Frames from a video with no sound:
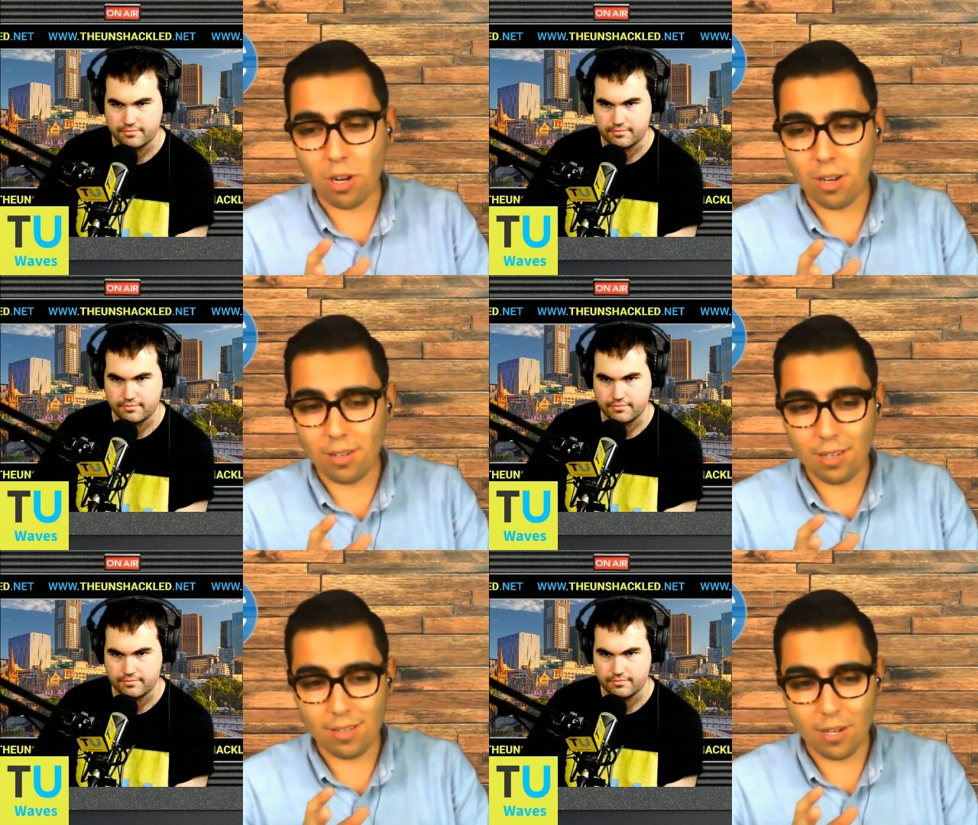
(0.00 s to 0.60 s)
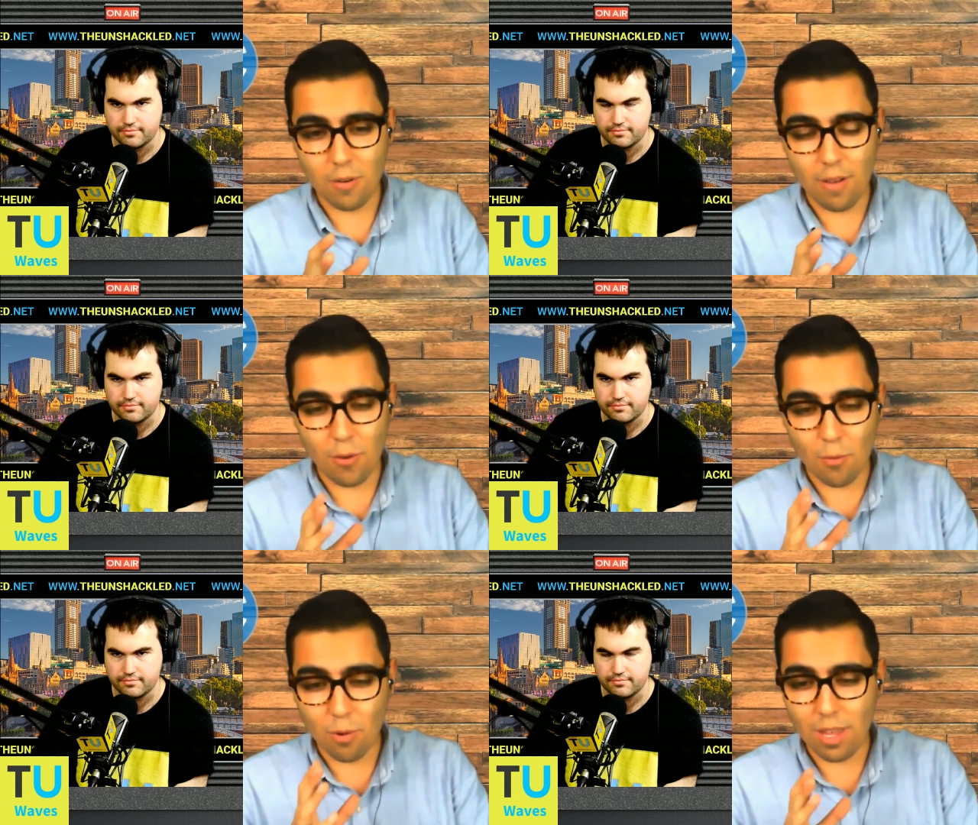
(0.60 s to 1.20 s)
Speaker 1: So if you really
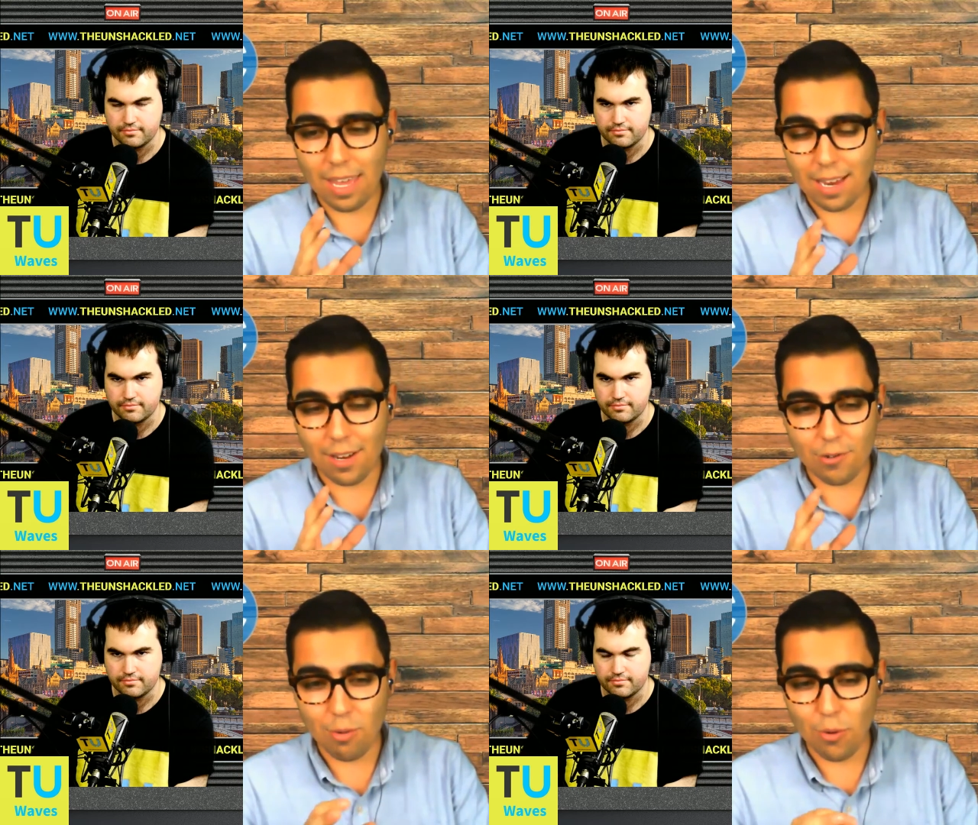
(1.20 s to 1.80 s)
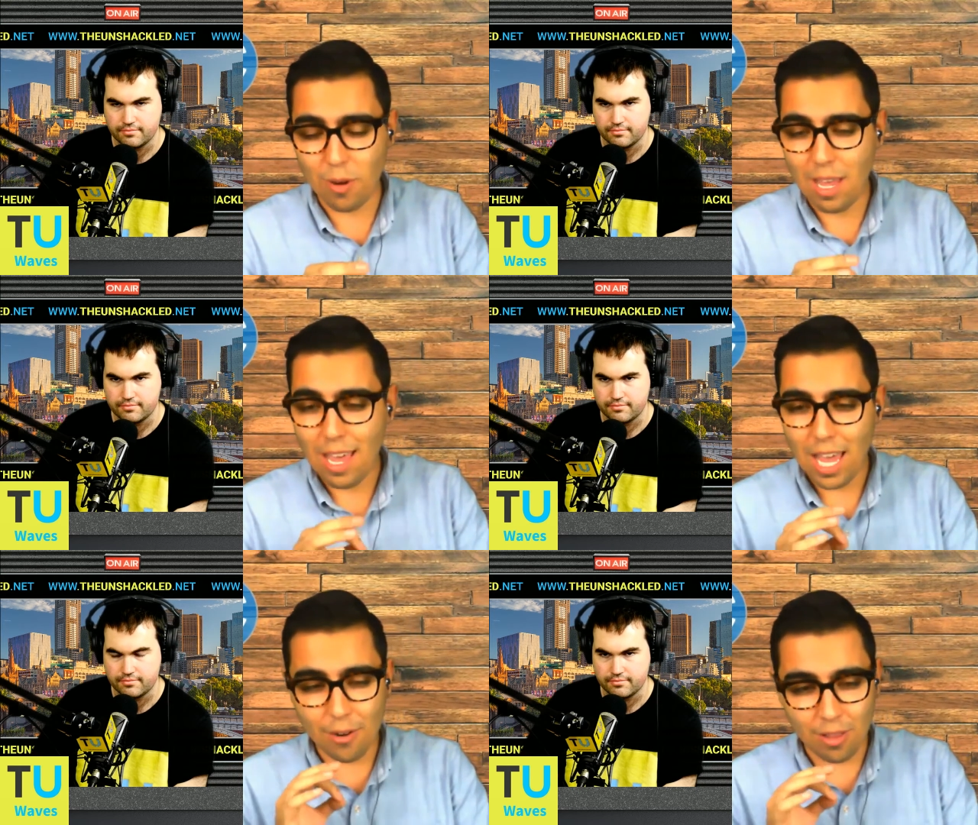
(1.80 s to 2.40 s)
can contribute, even a little
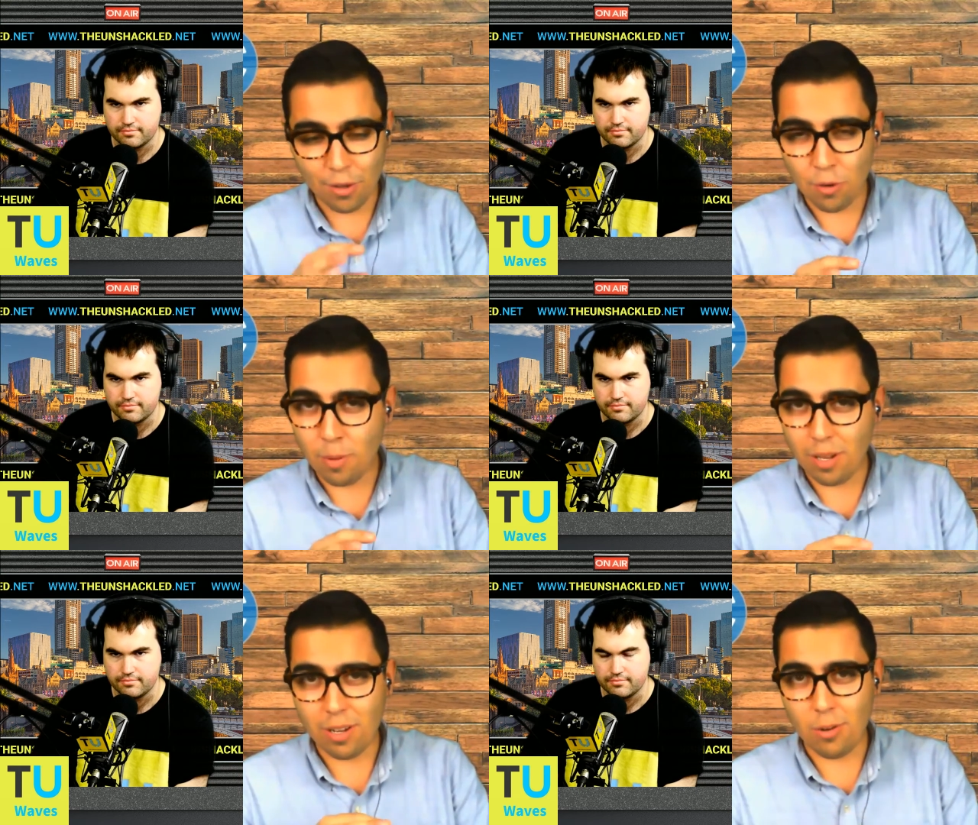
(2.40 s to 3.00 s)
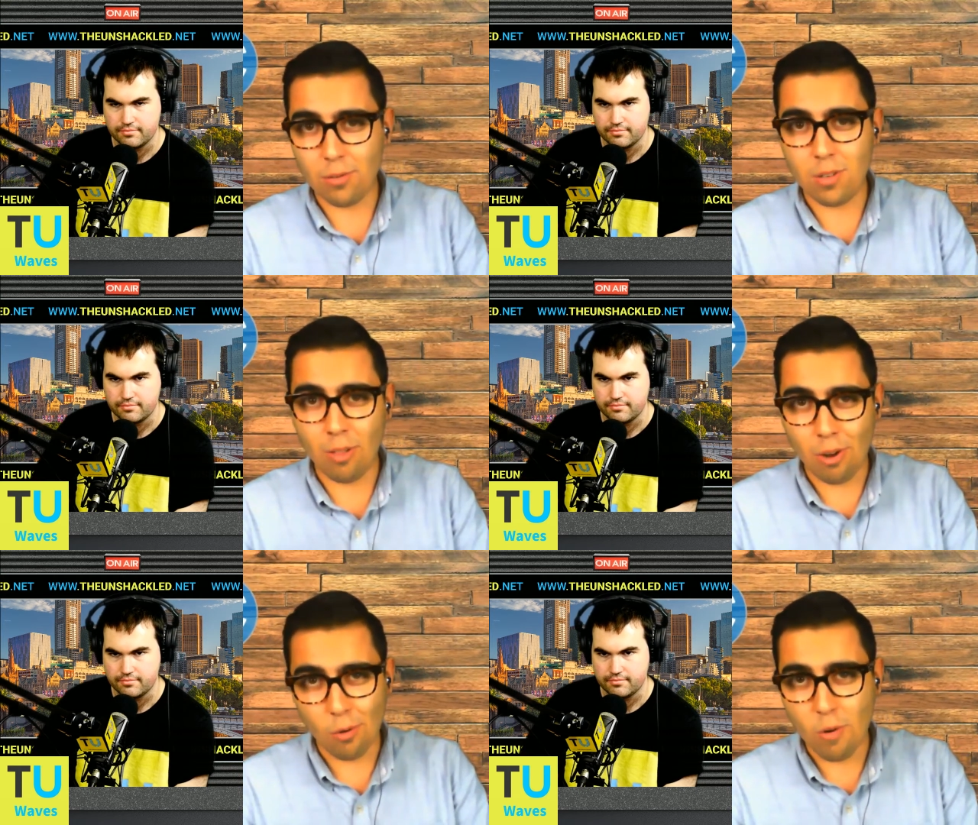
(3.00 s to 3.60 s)
bit goes a long way.
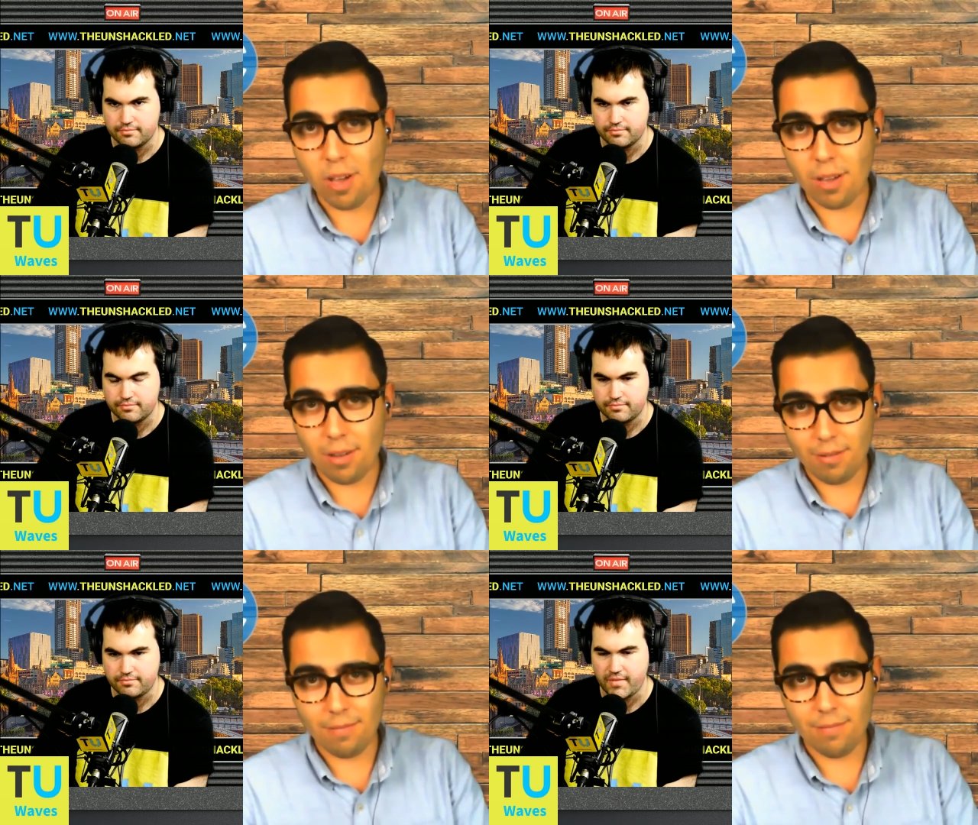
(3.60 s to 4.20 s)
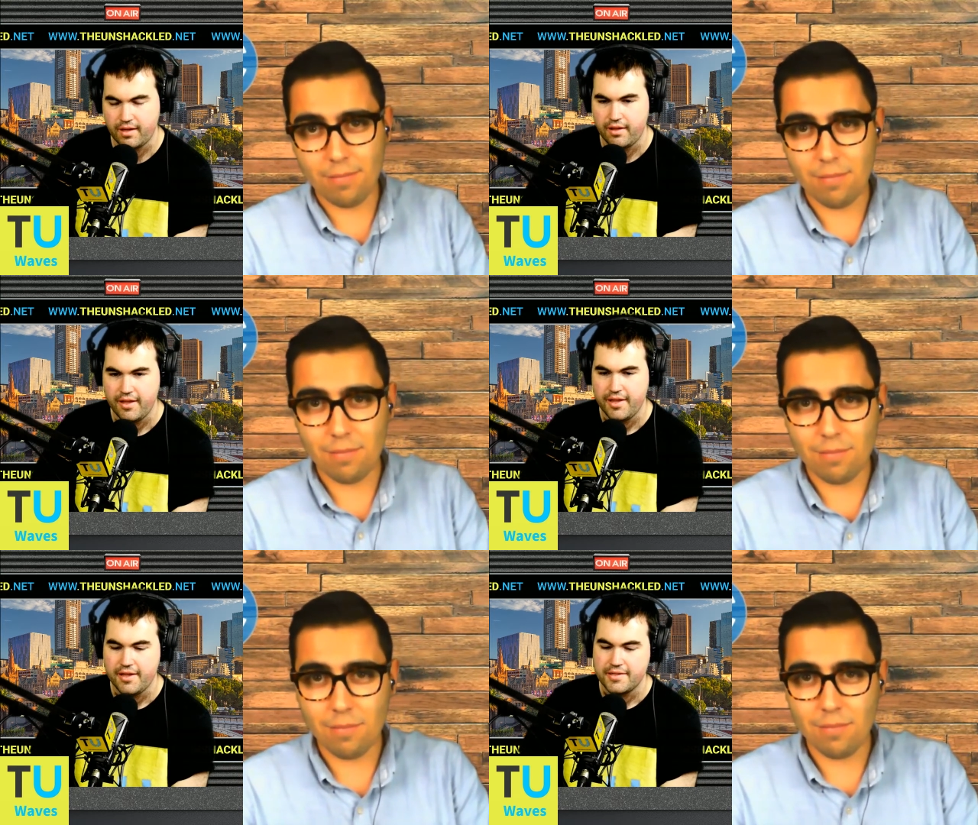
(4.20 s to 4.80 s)

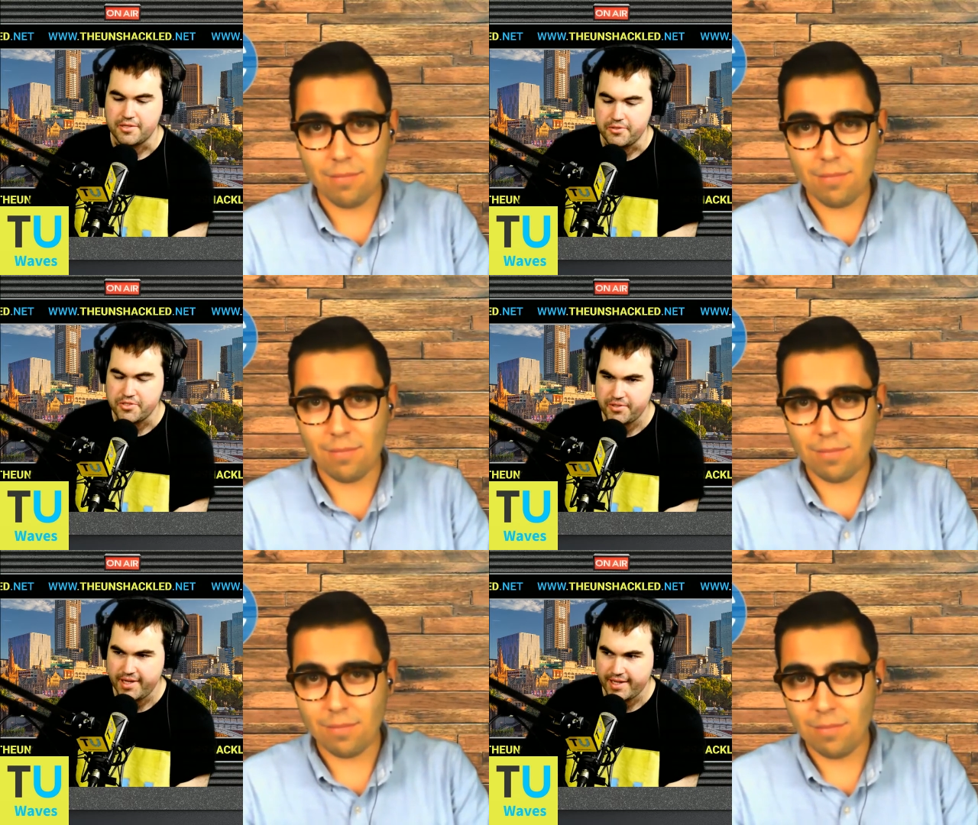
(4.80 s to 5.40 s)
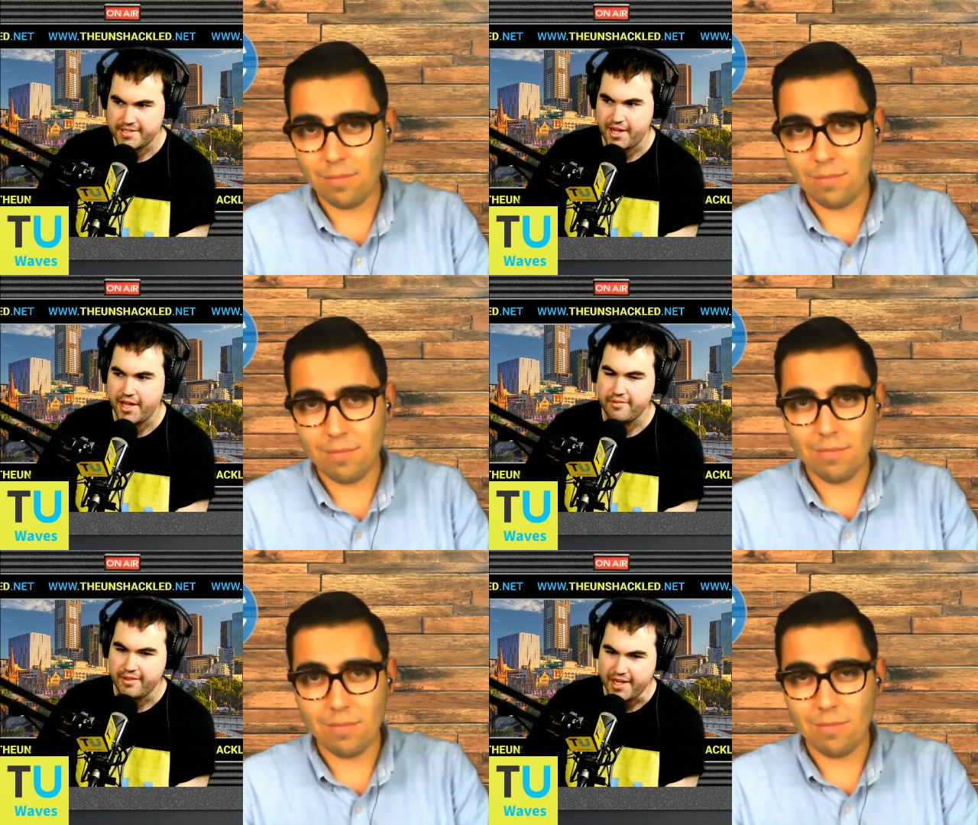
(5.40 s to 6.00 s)
Speaker 2: So until next time,
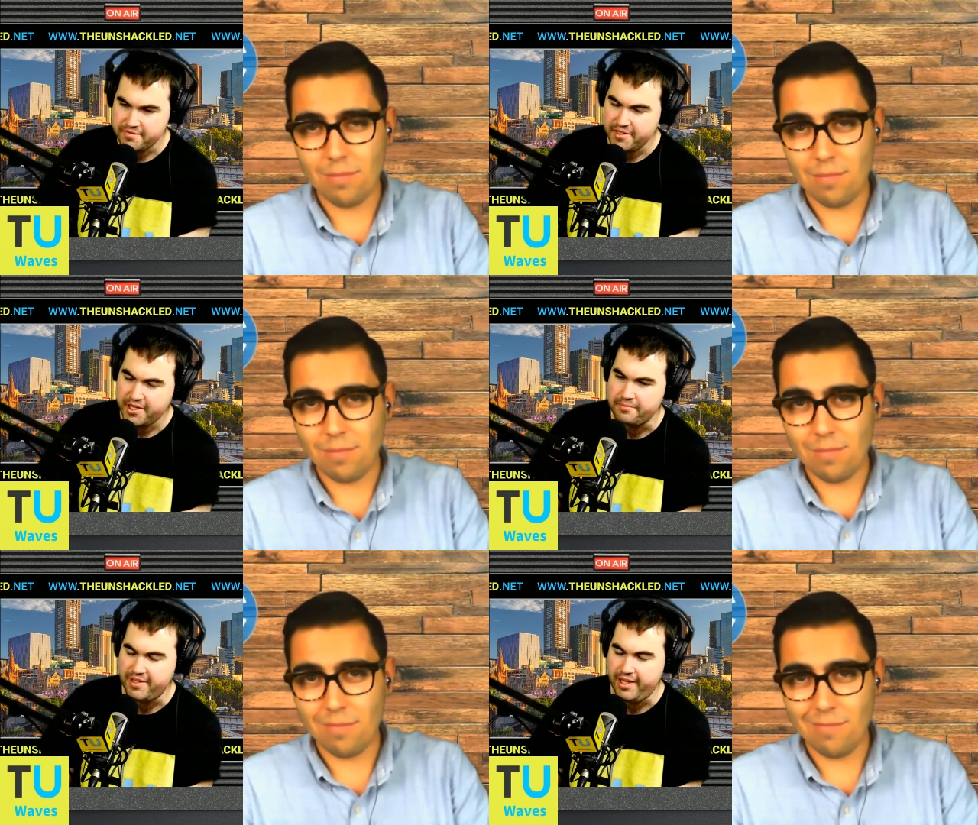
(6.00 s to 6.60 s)
thanks for your company.